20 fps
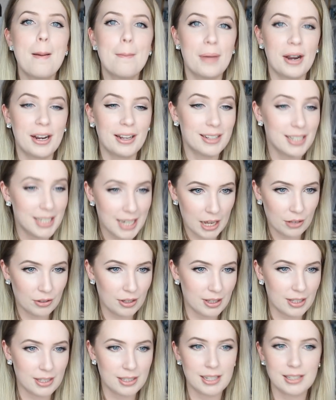but I can tell
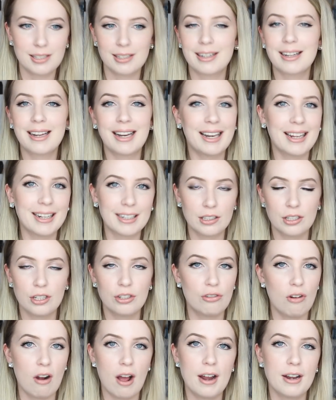that this doesn't cling to
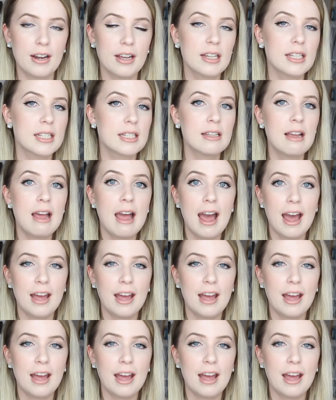dryness.